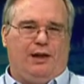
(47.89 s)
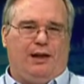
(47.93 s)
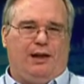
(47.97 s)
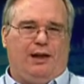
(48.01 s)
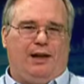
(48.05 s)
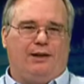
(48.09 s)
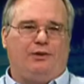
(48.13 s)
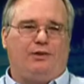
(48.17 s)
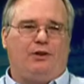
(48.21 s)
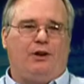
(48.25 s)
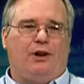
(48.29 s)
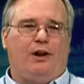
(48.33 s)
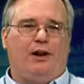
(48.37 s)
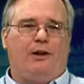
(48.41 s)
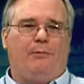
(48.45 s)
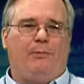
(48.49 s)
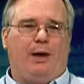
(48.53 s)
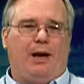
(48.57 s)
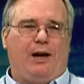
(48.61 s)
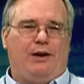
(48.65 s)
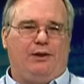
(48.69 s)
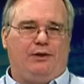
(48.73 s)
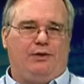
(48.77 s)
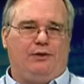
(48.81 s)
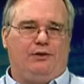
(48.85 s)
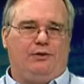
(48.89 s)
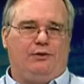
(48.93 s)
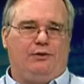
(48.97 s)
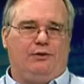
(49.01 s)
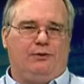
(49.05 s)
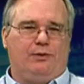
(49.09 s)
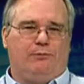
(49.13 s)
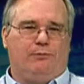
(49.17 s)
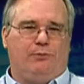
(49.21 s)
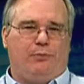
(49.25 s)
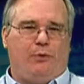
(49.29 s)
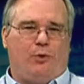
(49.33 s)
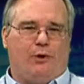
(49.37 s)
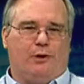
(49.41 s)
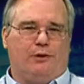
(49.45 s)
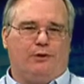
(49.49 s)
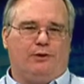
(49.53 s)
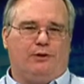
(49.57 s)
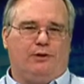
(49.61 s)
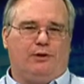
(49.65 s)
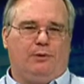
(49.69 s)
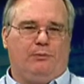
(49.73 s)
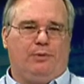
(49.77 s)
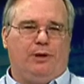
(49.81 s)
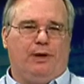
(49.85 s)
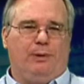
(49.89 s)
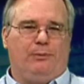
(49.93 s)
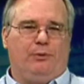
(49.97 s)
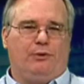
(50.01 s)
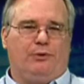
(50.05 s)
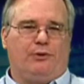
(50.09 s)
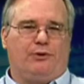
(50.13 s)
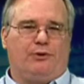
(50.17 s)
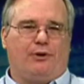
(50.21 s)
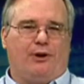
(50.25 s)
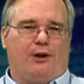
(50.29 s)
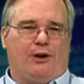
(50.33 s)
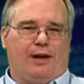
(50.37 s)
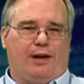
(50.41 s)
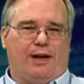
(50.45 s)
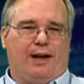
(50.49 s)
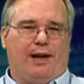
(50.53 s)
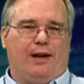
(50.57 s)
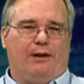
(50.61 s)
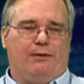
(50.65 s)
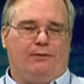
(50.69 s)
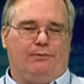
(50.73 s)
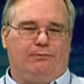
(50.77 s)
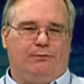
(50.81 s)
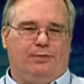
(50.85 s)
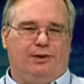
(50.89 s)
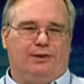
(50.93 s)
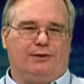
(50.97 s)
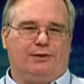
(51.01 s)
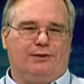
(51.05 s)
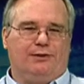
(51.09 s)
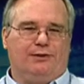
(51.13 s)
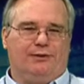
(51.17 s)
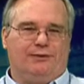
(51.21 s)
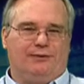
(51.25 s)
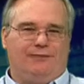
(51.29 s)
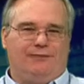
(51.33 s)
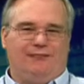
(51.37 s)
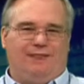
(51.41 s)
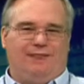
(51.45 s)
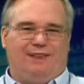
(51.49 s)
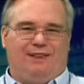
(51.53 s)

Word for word: and talk about issues important to people starting out in business.